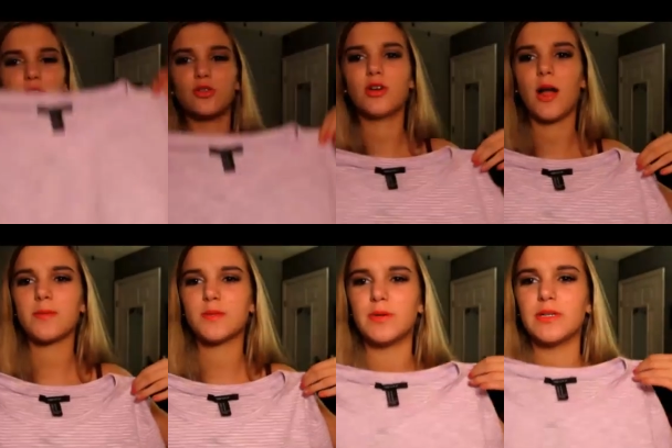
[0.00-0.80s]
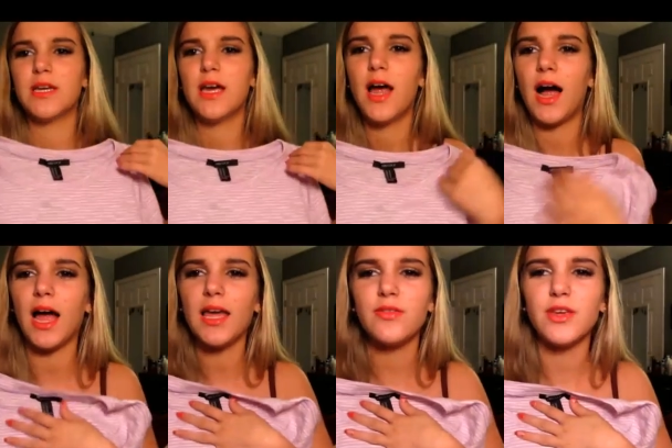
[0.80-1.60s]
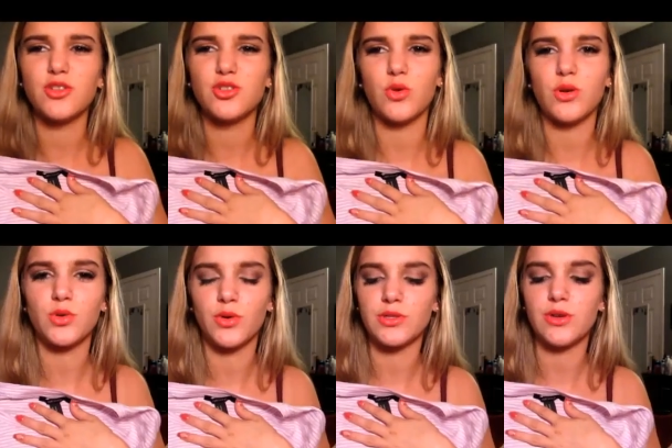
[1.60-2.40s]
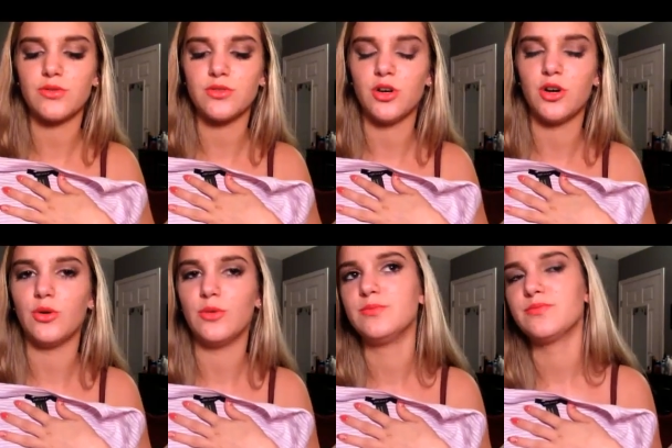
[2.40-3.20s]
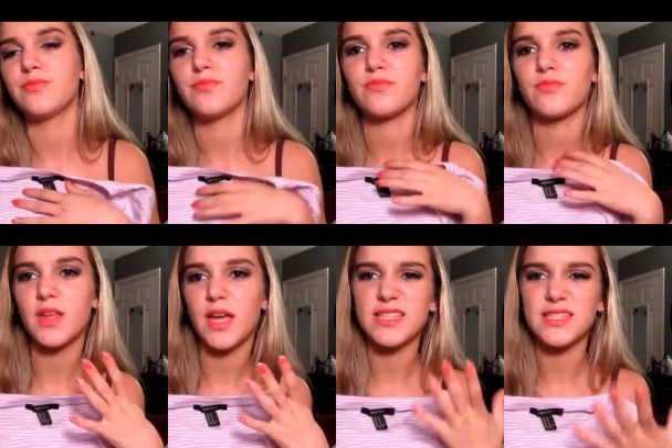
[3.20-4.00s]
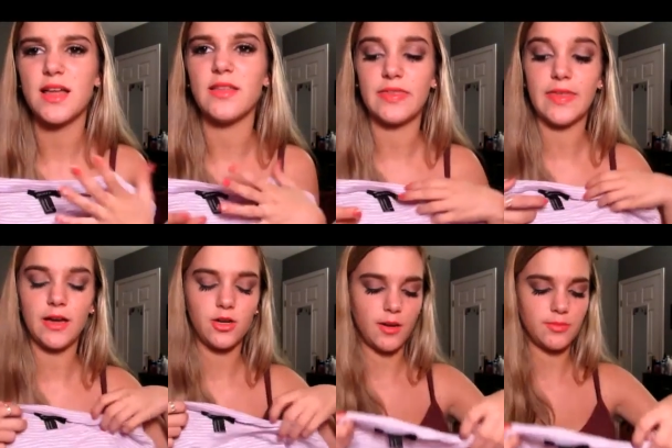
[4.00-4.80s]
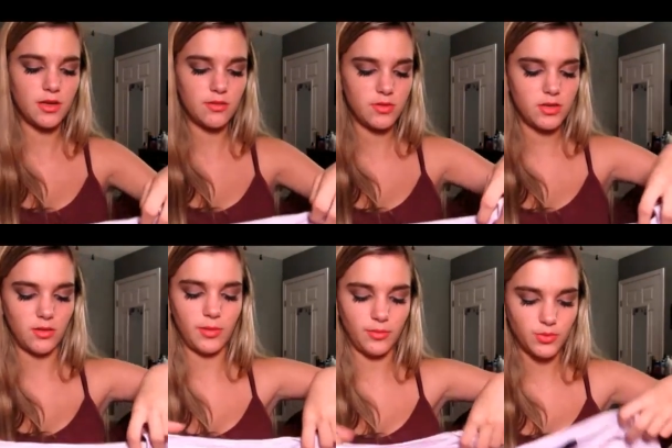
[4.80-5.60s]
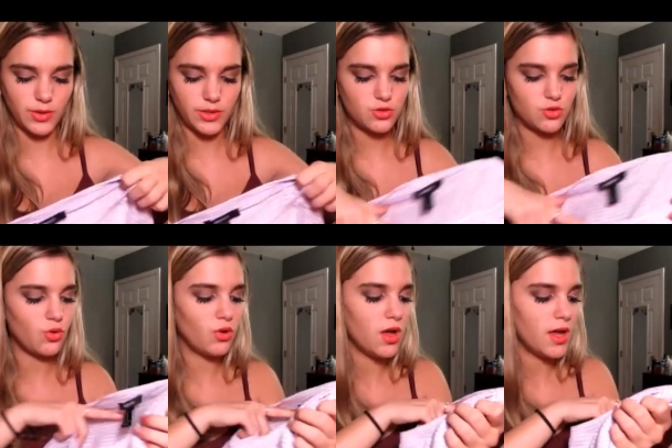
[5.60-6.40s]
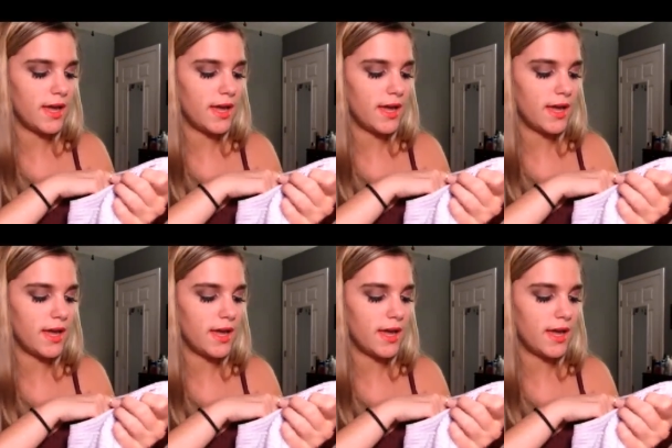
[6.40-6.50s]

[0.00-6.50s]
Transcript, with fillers: little cropped, but I have like a short torso, so it's not like that cropped on me. I'll be able to wear it to school.